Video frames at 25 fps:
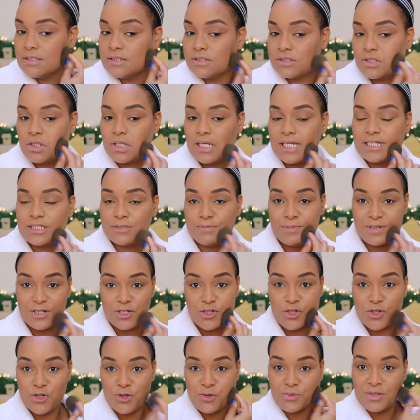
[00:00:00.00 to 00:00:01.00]
So let me
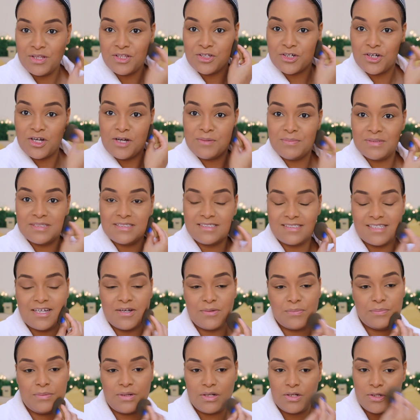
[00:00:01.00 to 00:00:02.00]
know in the comments
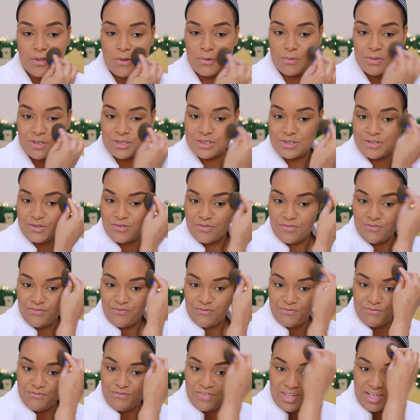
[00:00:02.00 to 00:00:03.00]
down below, what do you
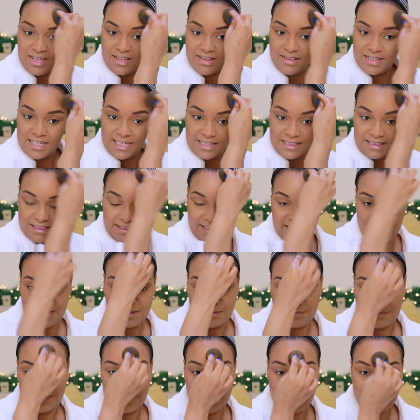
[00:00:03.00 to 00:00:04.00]
feel and think
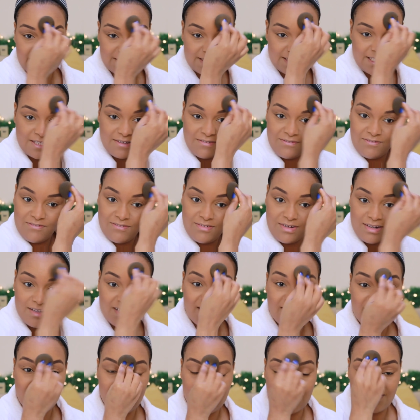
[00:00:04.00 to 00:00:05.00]
about
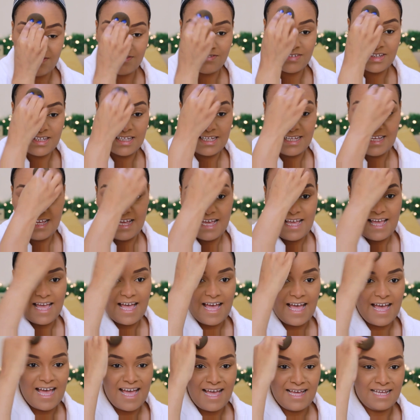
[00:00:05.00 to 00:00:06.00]
self-love?
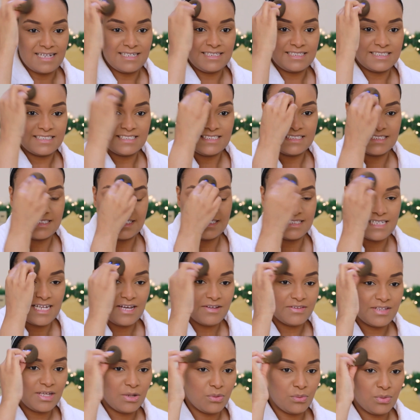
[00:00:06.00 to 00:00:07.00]
And
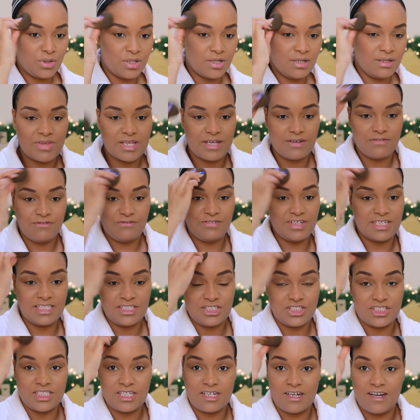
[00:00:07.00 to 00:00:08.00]
now that we're
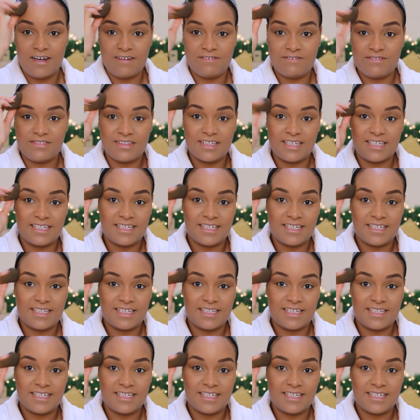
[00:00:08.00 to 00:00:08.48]
finishing off the